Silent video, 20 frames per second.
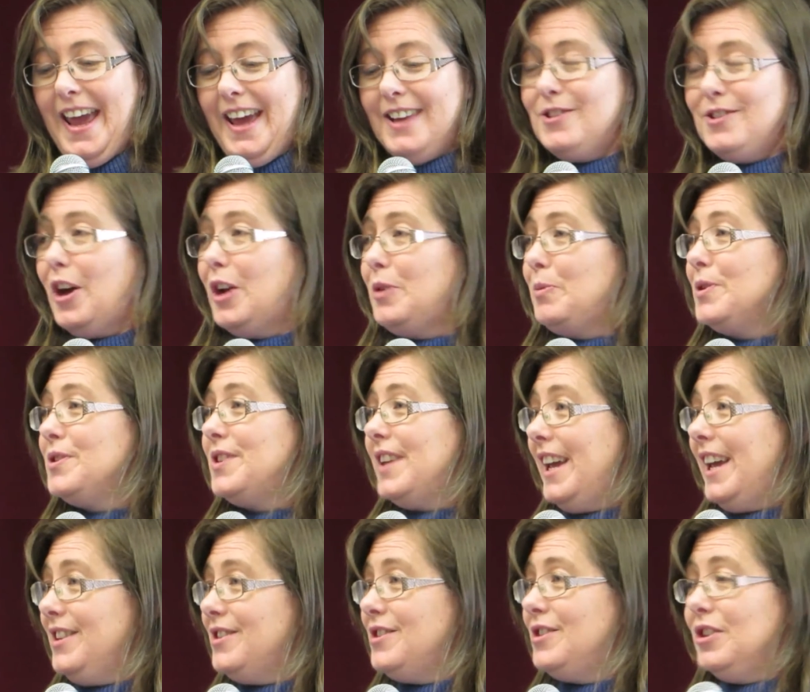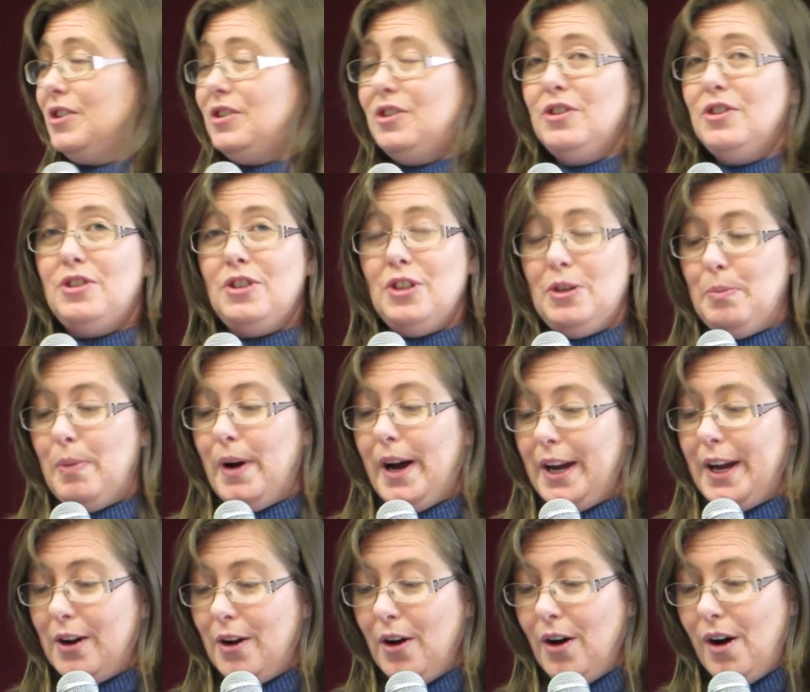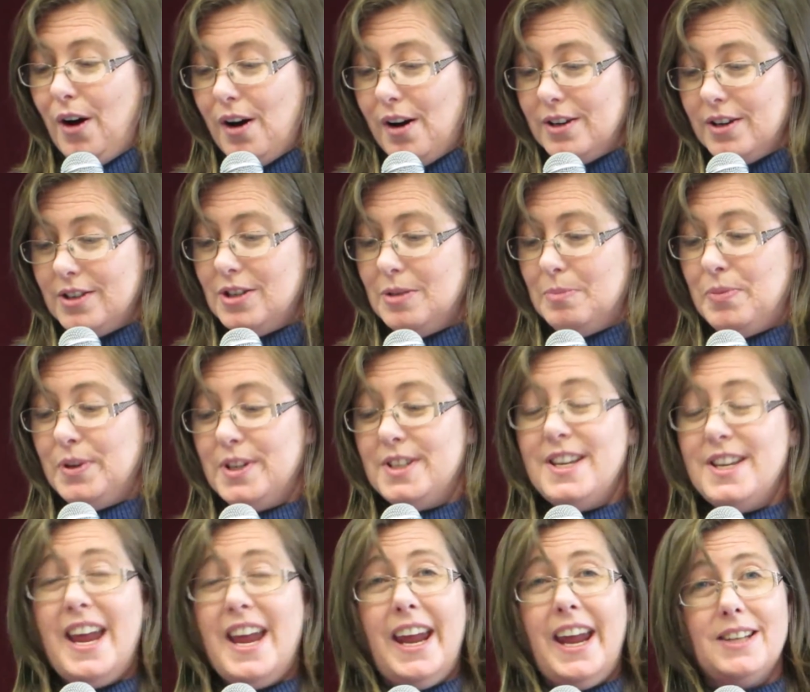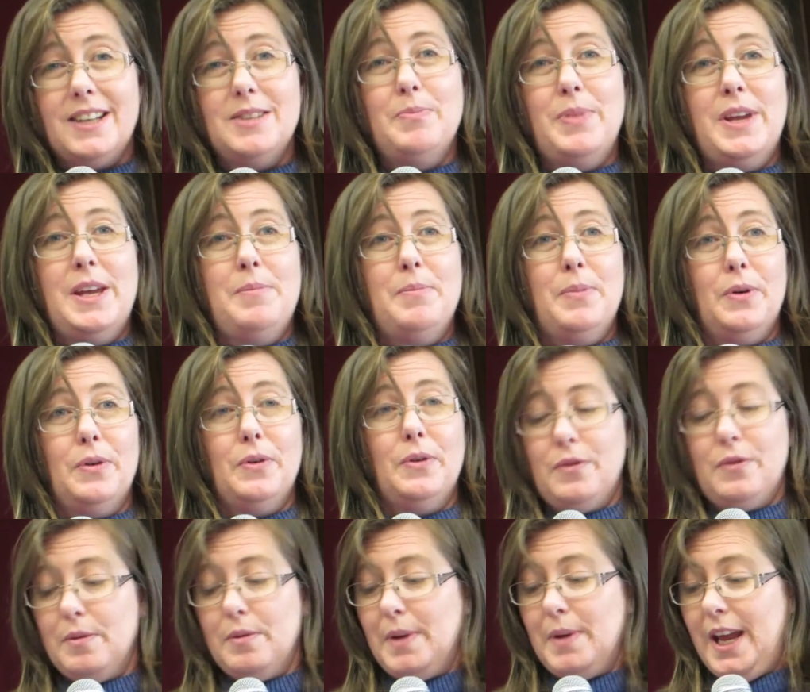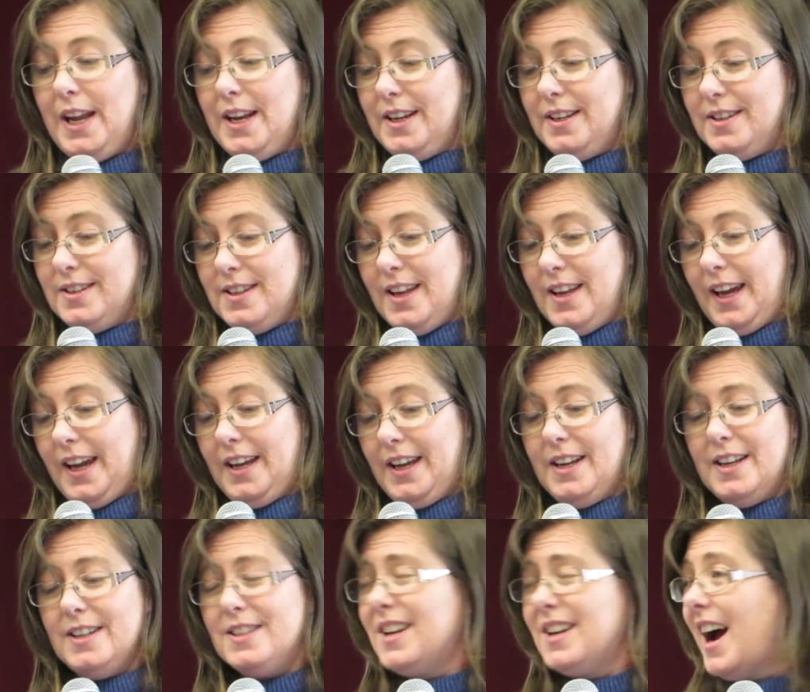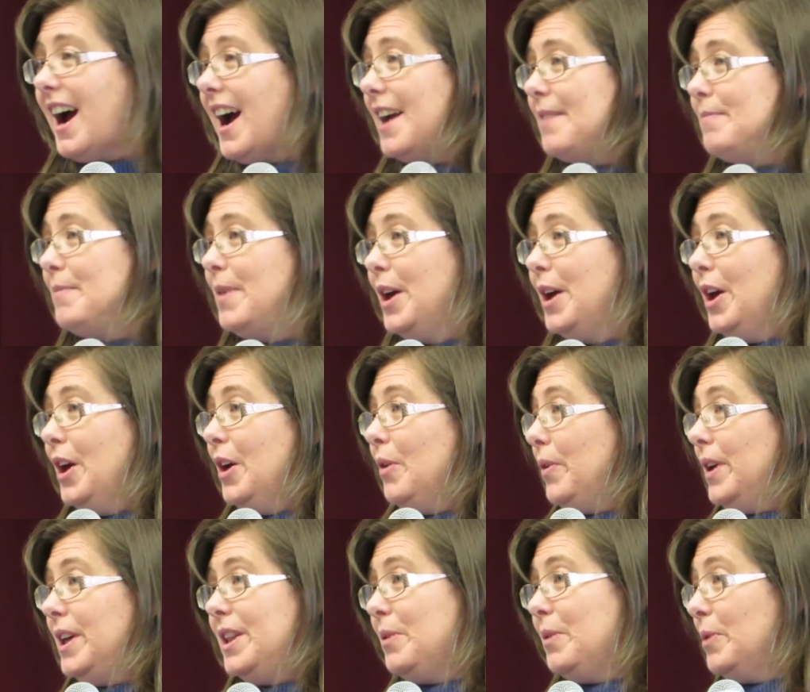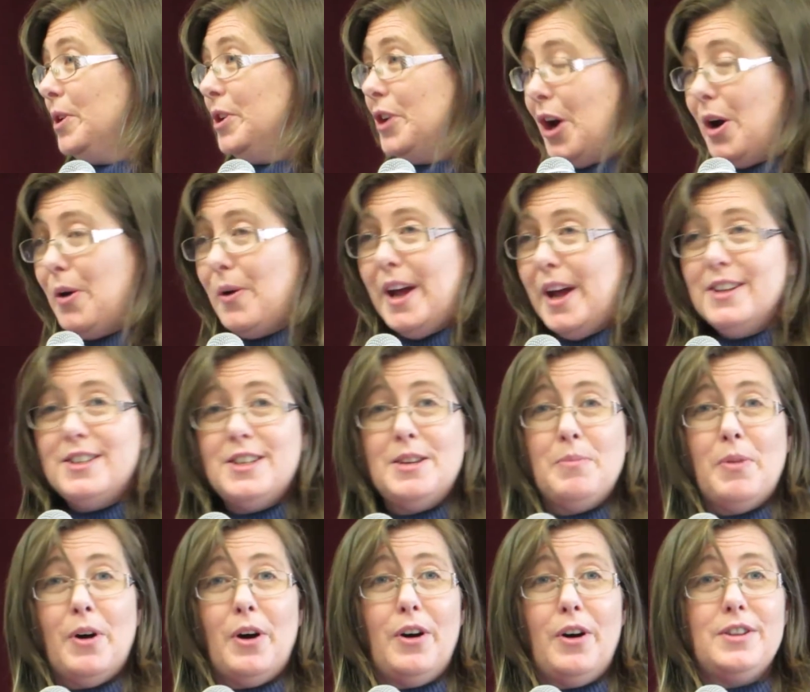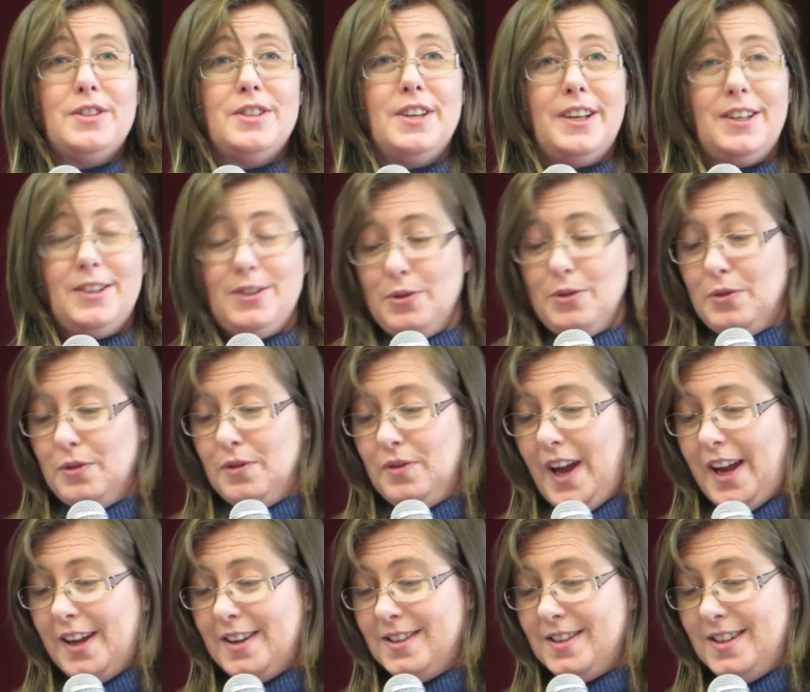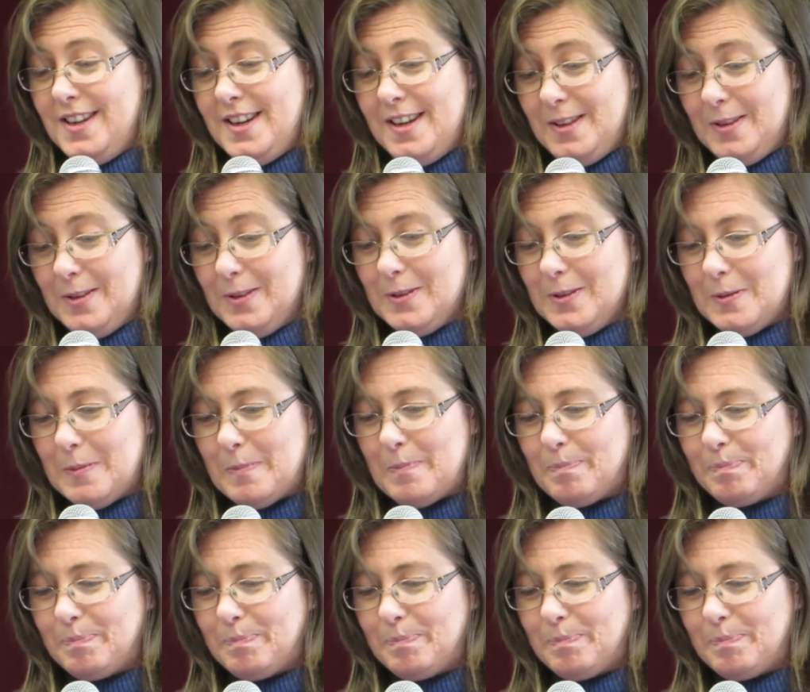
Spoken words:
So it was instituted by God to protect people from getting sick in a time where there were no antibiotics or vaccines.